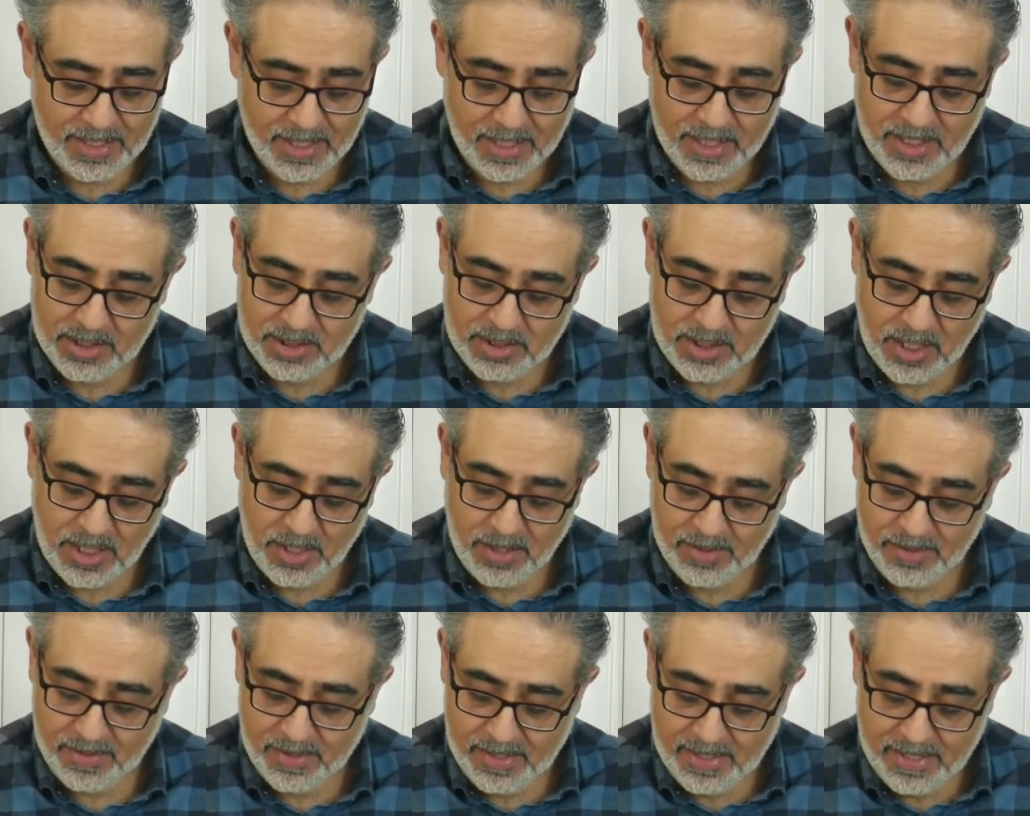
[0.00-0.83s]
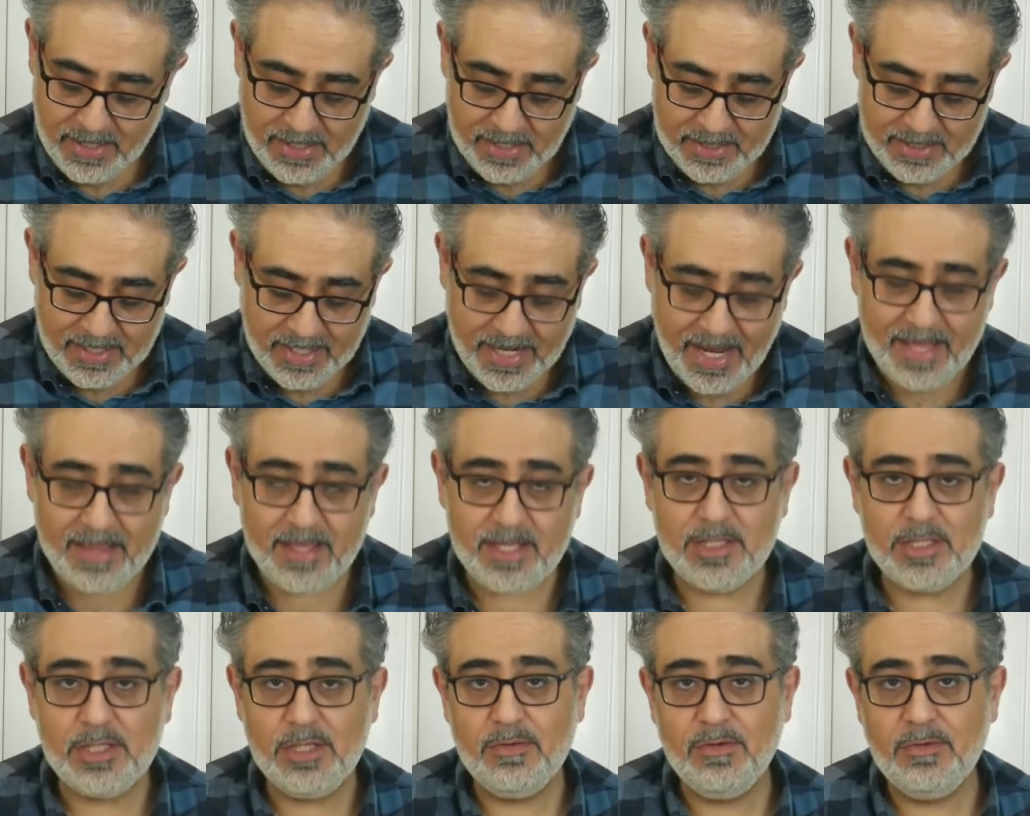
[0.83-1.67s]
So to get
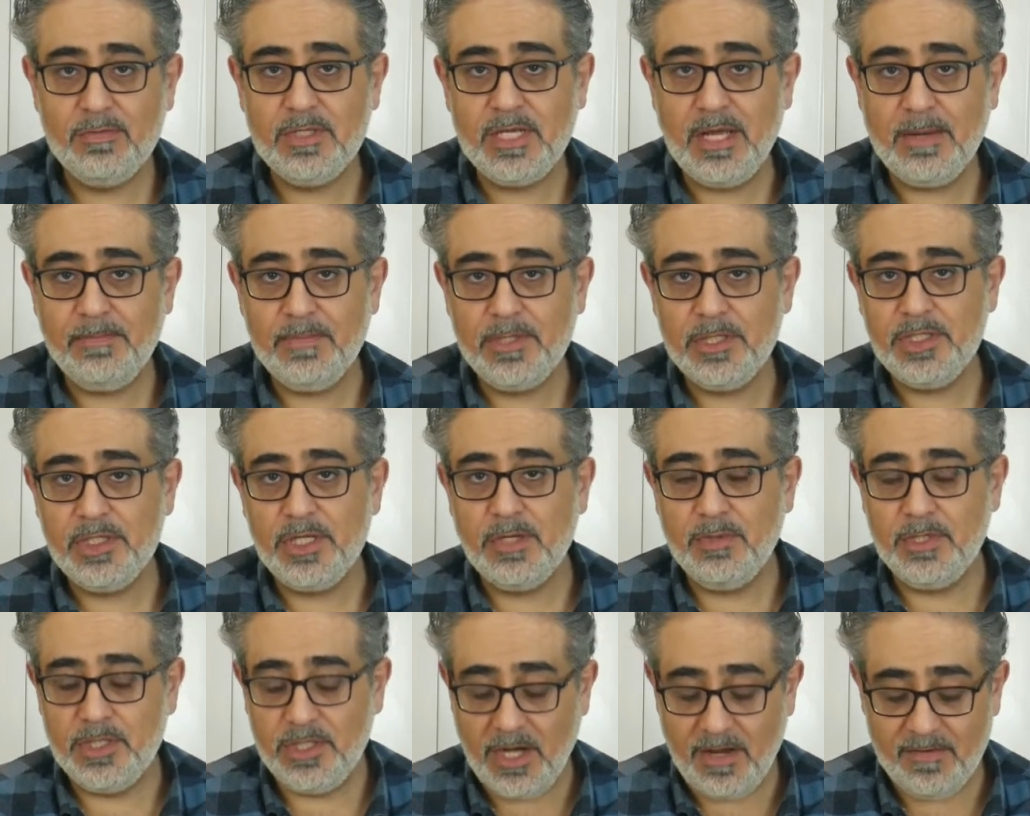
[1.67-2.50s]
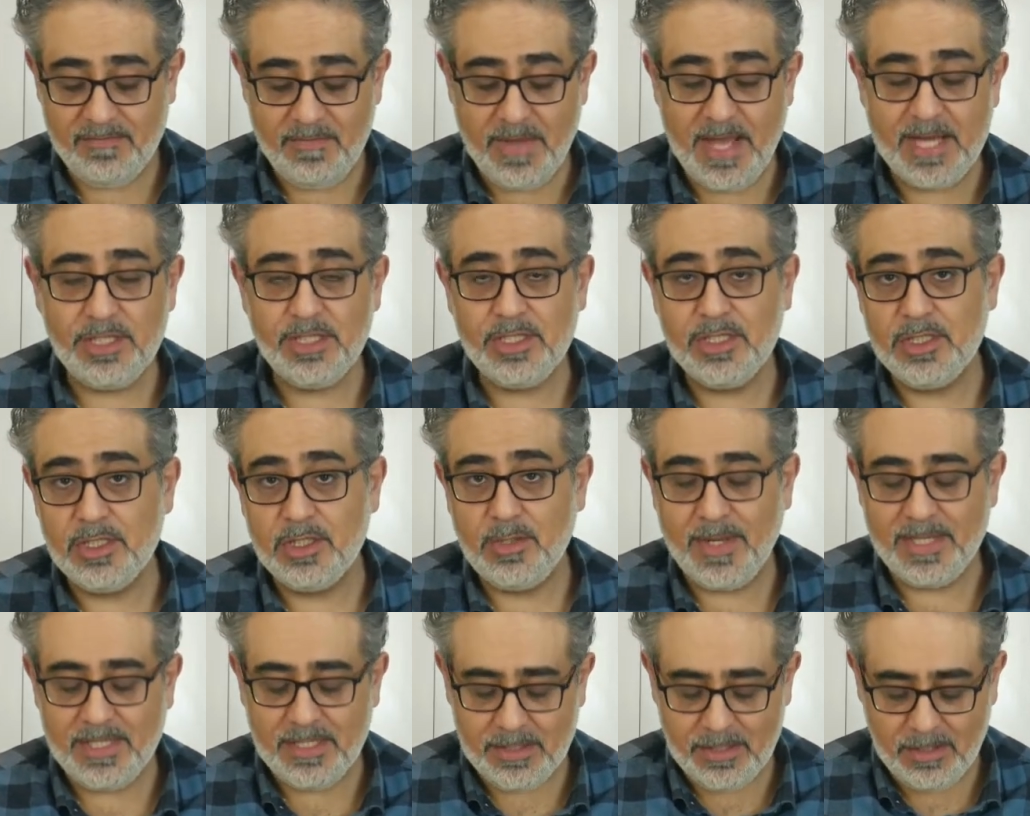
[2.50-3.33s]
this to room temperature, which I've measured is
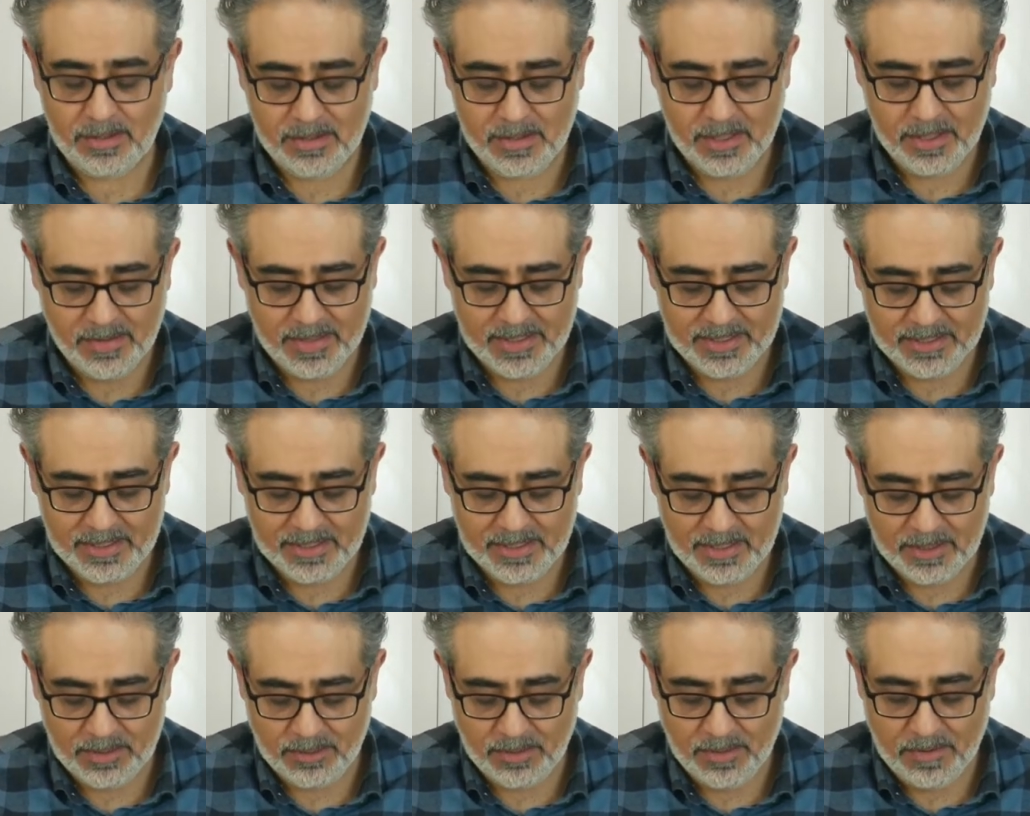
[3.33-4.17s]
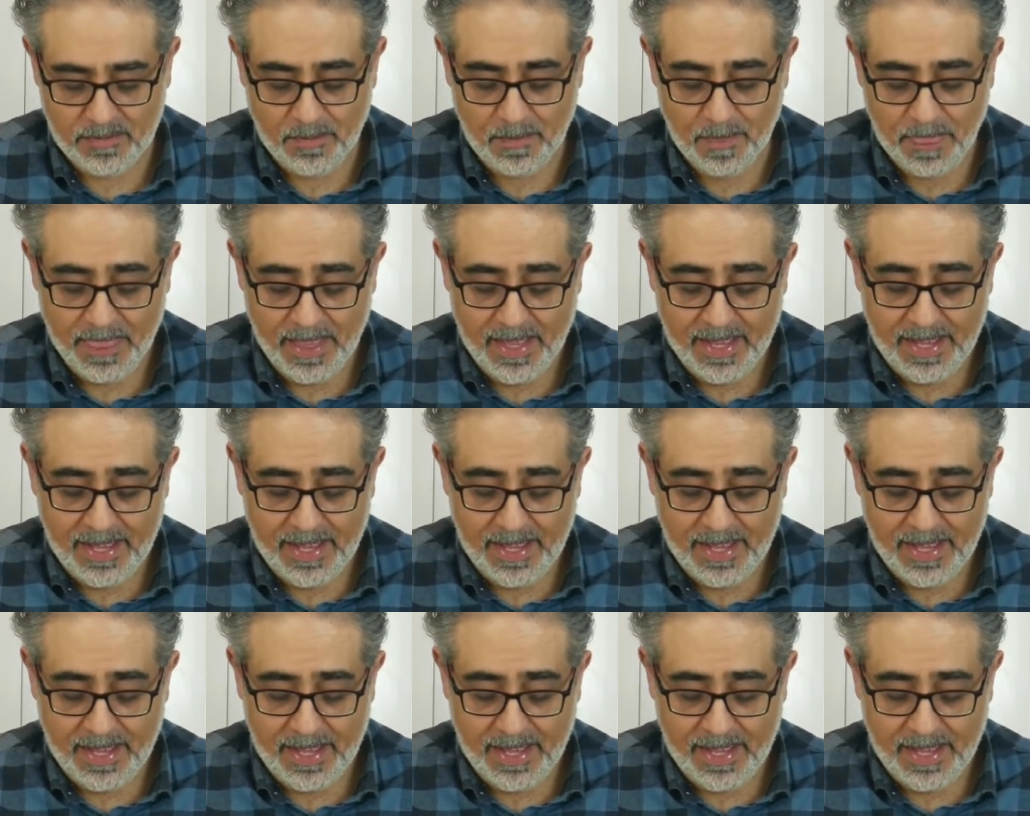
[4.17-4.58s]
22 degrees in this room,